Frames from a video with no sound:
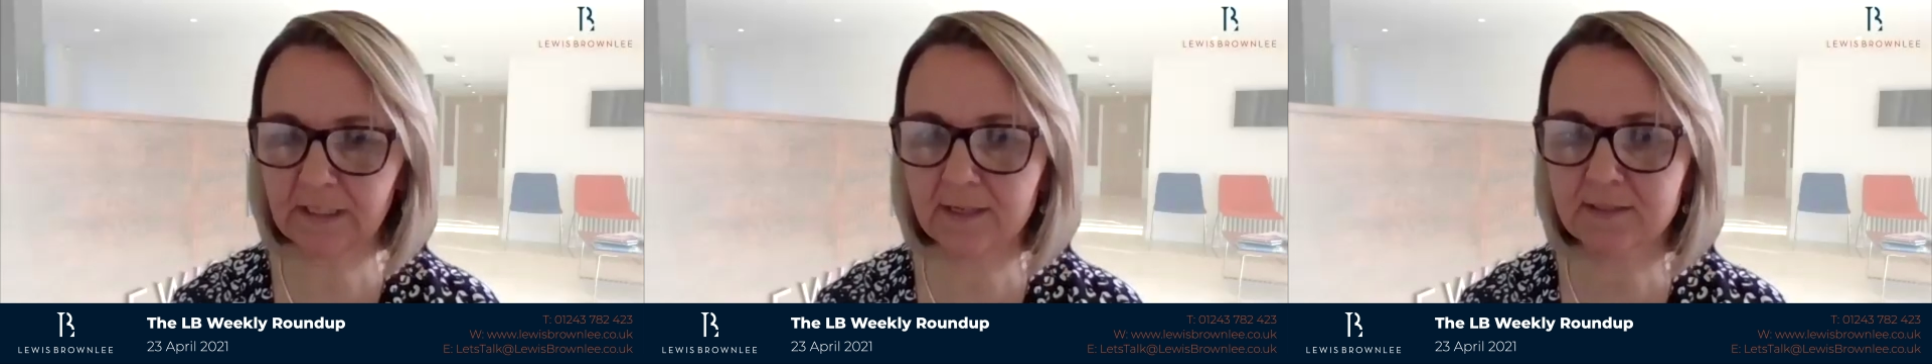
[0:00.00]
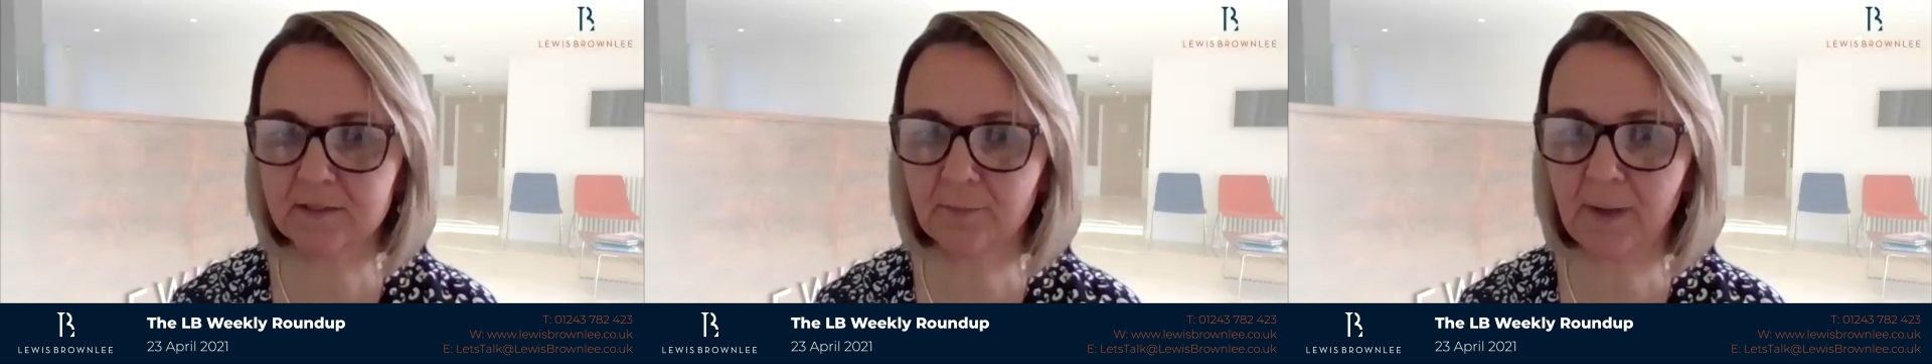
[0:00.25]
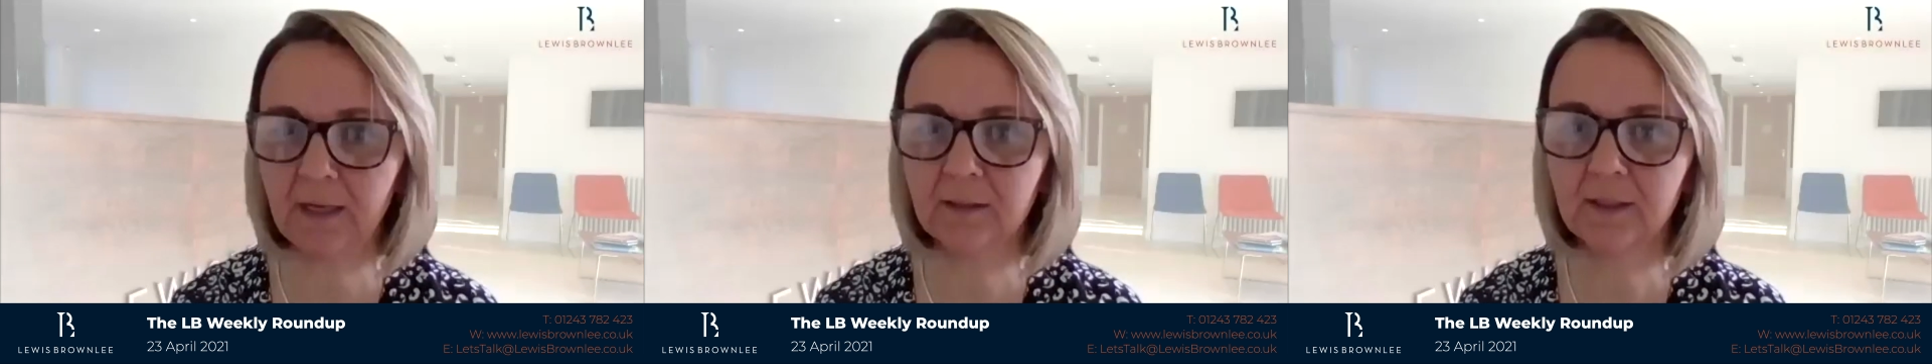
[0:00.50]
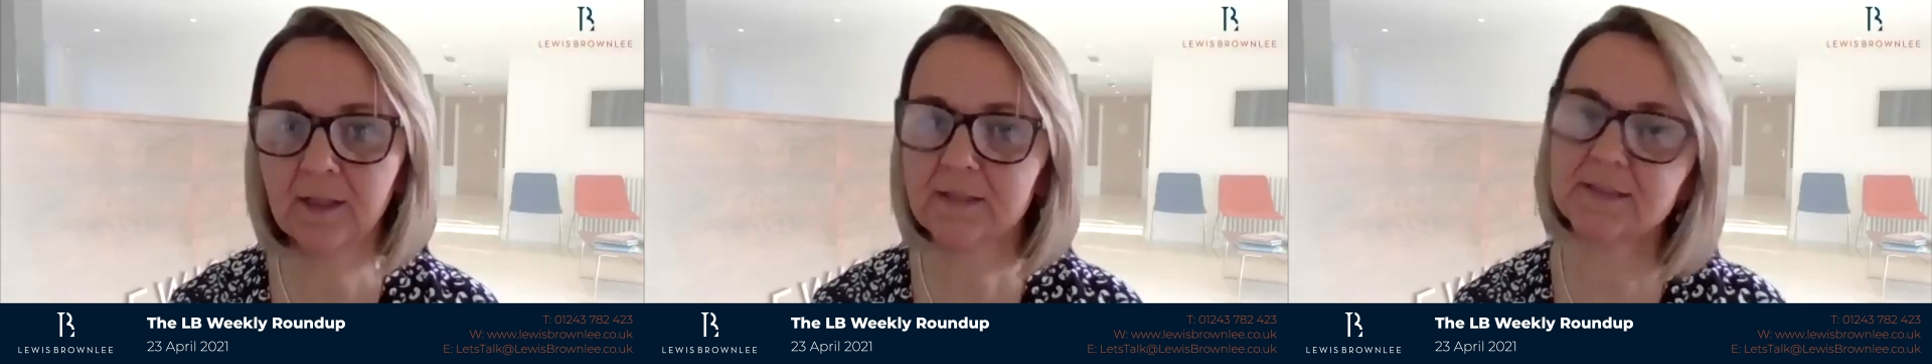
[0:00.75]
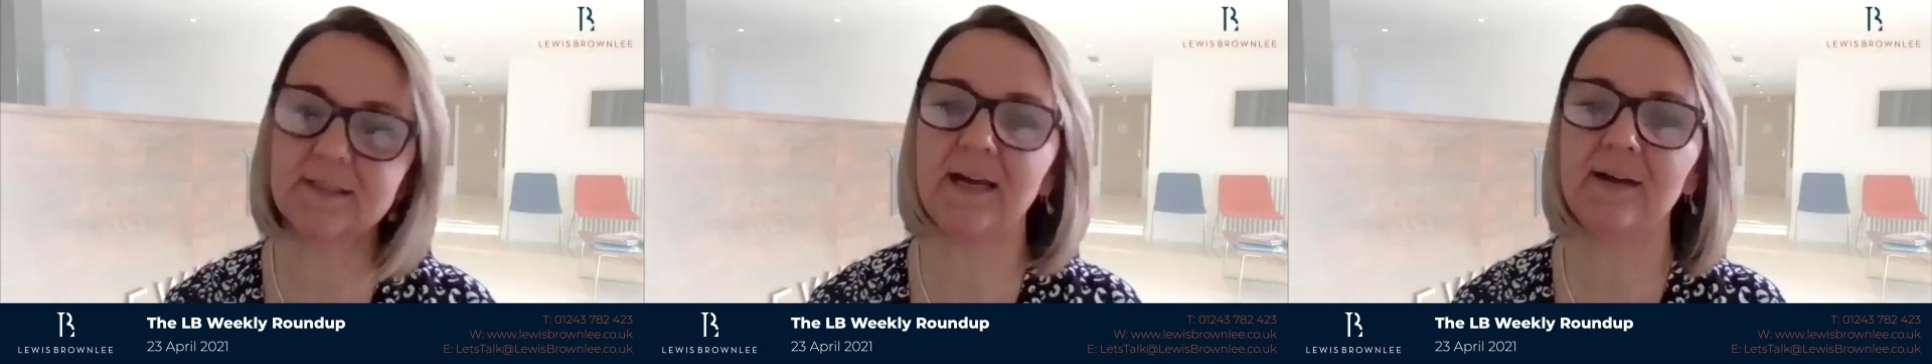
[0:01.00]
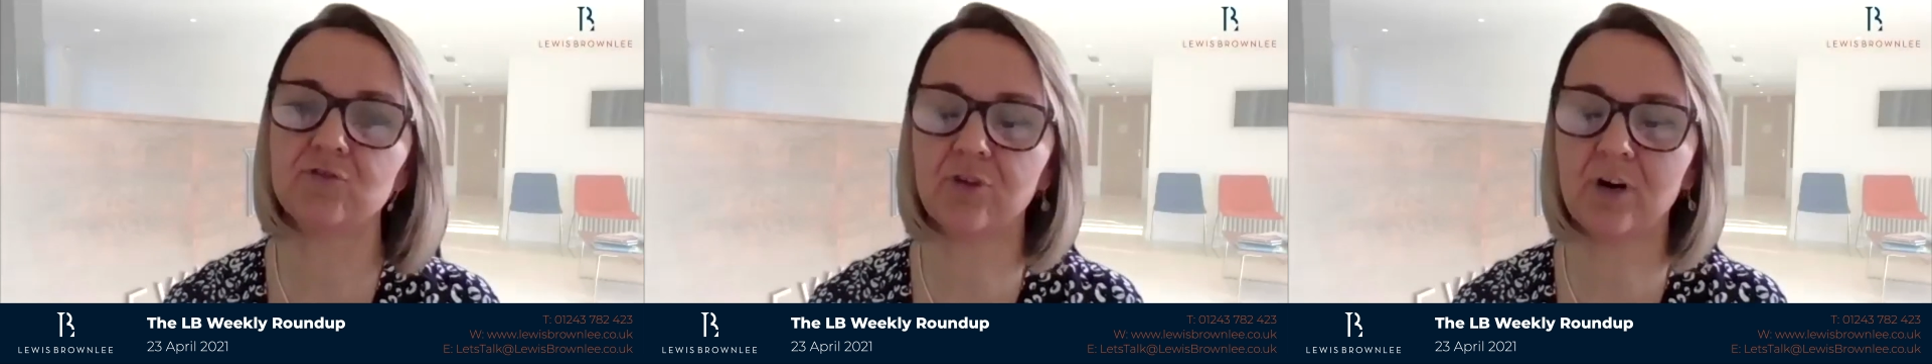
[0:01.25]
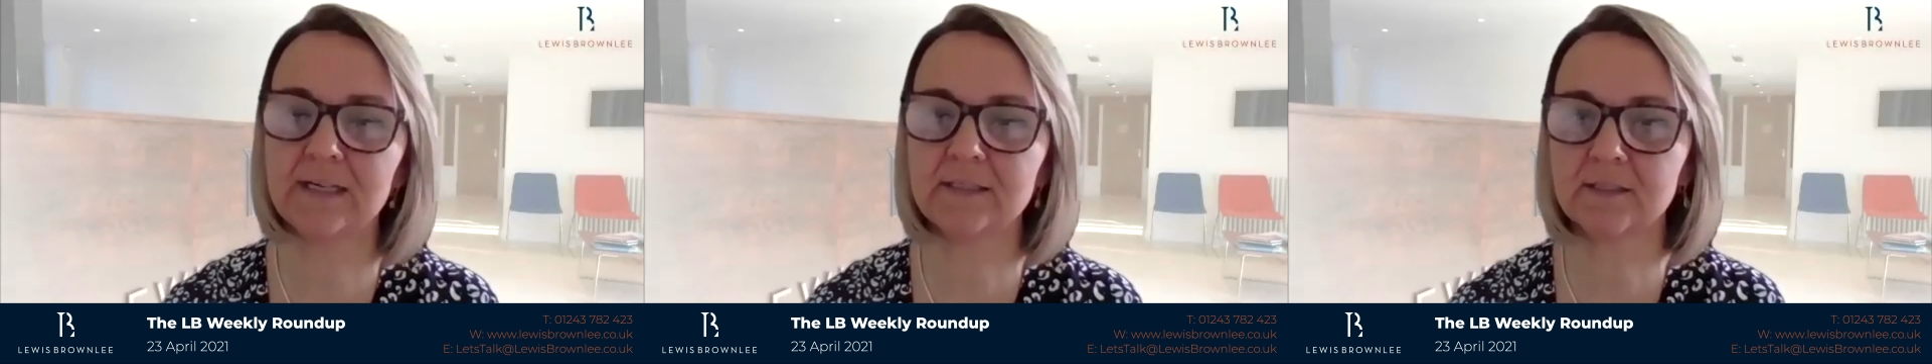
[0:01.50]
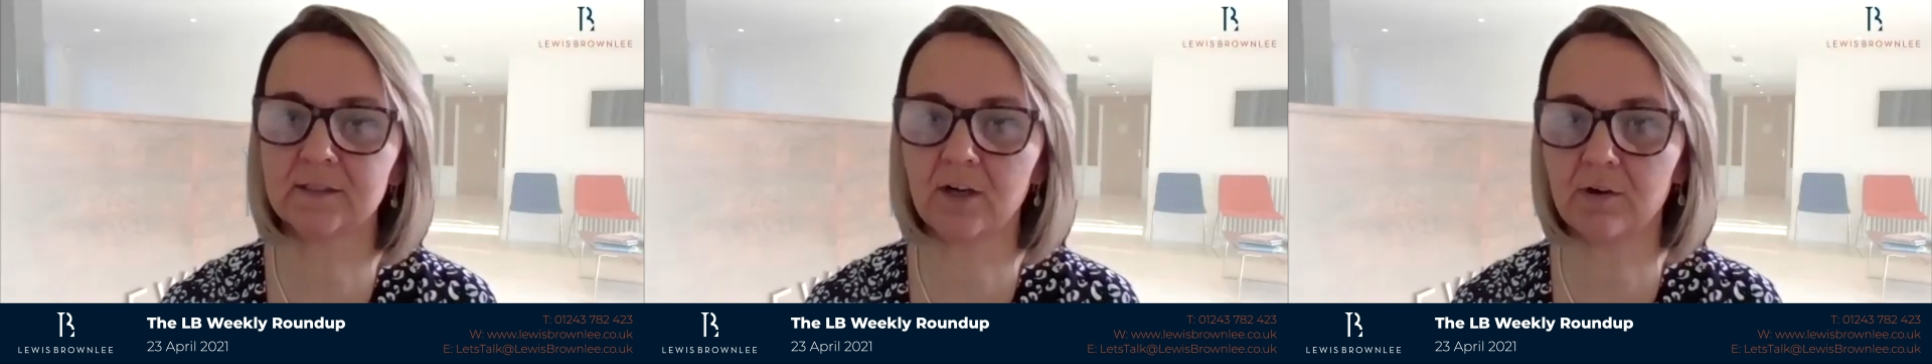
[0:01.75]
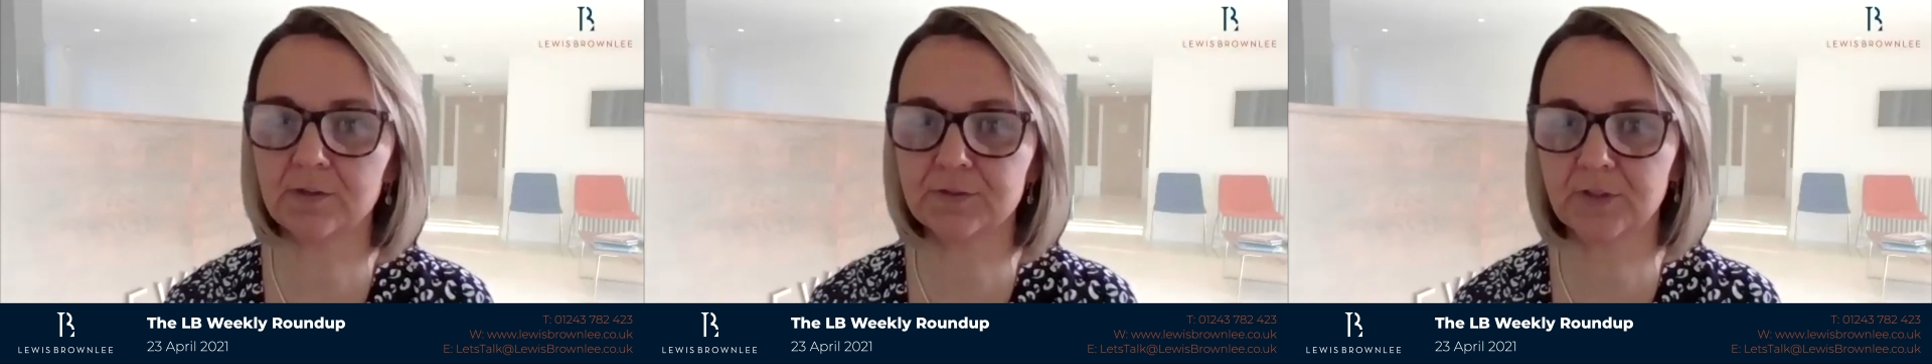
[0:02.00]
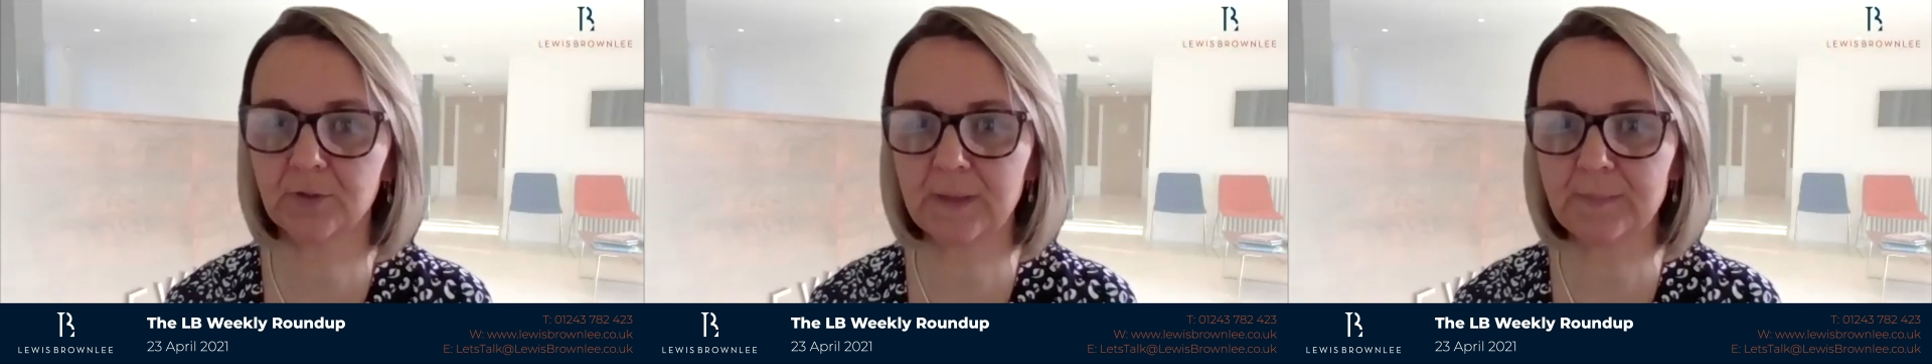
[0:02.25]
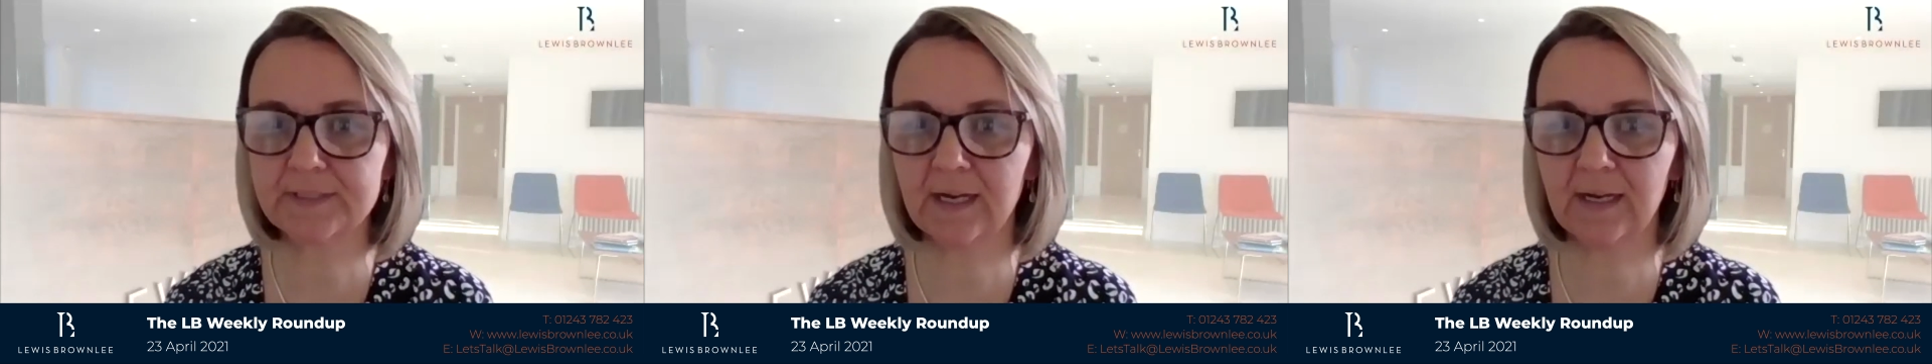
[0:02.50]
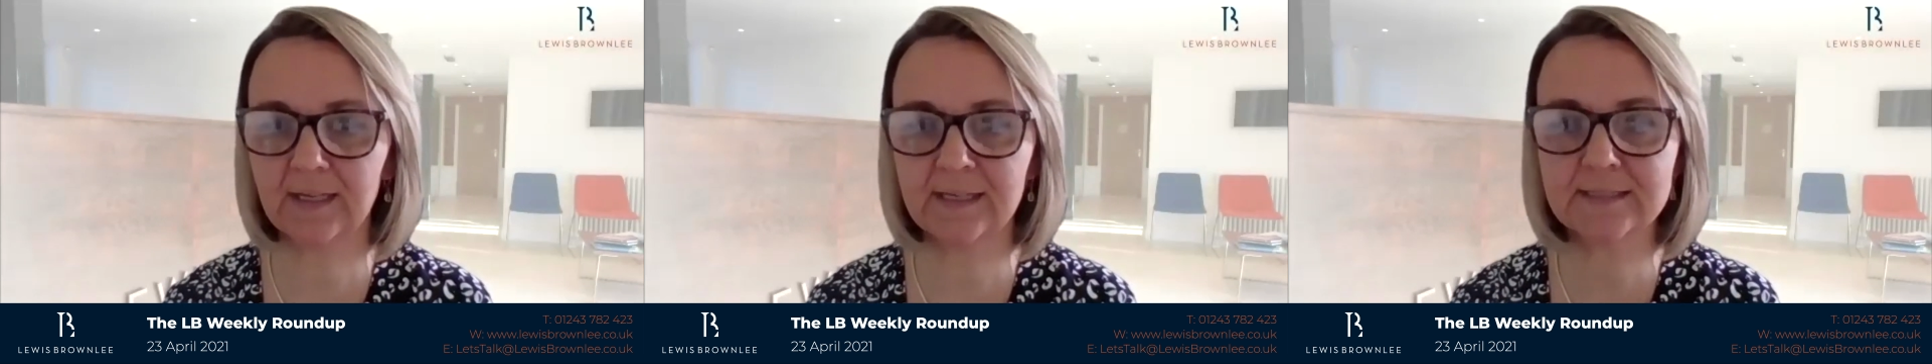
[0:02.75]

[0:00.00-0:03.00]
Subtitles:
ring last summer say I've tried to go onto the website,